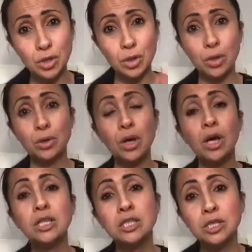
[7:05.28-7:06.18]
you
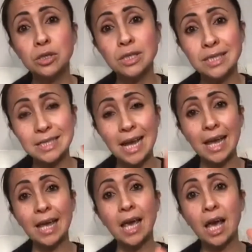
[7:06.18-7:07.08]
to
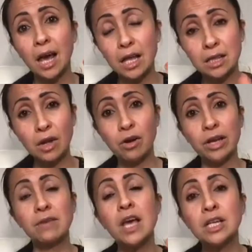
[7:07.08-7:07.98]
stay
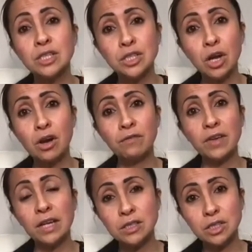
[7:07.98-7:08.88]
alive.
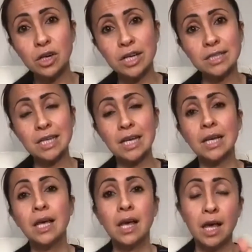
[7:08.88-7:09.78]
Starving,
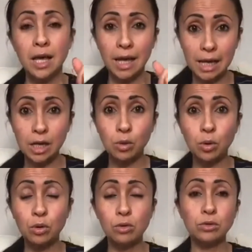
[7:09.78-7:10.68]
dieting
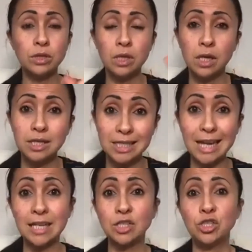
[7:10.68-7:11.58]
equals
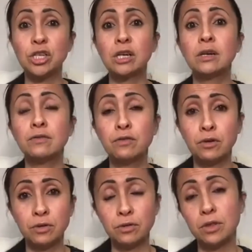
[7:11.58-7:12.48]
danger
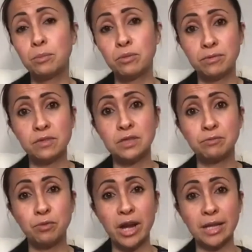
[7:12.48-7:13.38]
for the
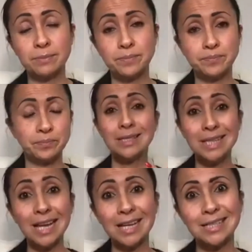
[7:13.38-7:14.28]
primitive brain.
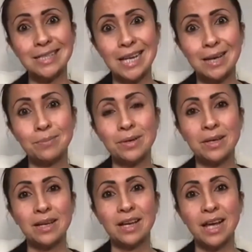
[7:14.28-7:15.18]
Second tip
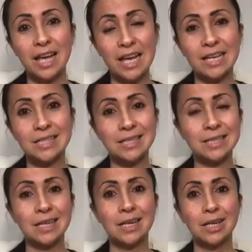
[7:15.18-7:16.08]

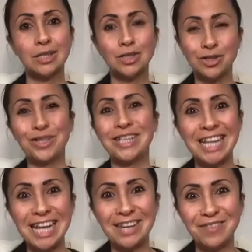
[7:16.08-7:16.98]
is don't
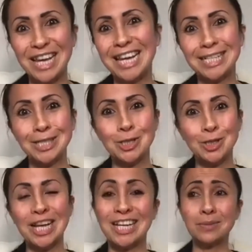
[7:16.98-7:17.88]
leave eating
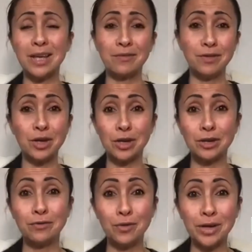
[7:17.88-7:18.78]
too late um, if you
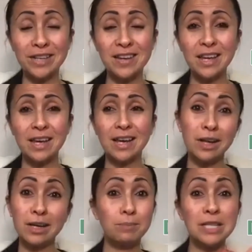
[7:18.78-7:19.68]
can avoid it
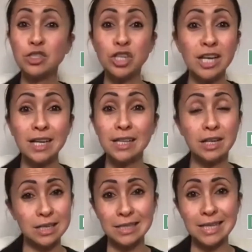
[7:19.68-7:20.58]
like binging
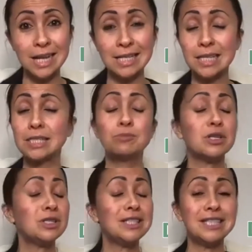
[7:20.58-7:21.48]
like i said is the
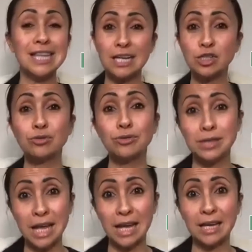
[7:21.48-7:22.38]
most natural
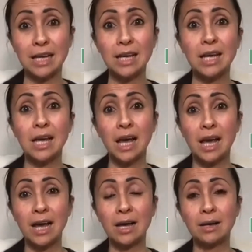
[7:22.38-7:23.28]
thing
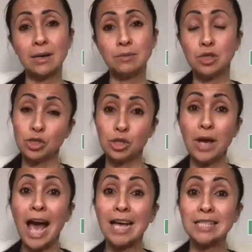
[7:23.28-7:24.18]
um, to do
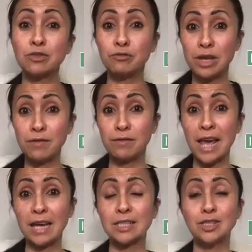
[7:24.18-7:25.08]
as a
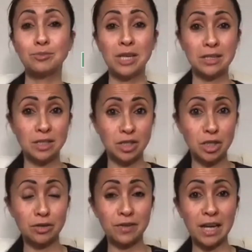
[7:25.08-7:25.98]
reflex to being
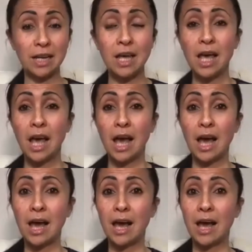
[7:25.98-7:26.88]
starving
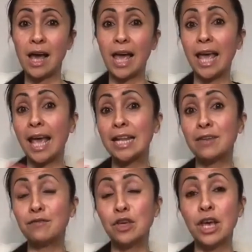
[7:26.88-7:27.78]
uh, and
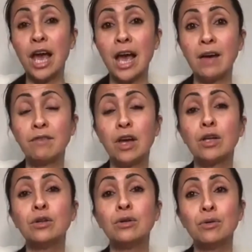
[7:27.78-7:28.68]
if you have
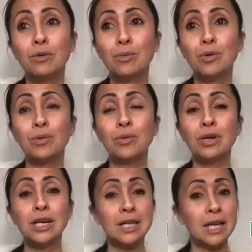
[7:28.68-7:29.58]
a
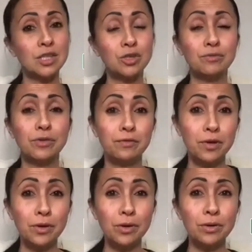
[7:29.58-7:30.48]
normal connection with
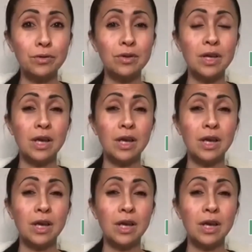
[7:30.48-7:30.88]
food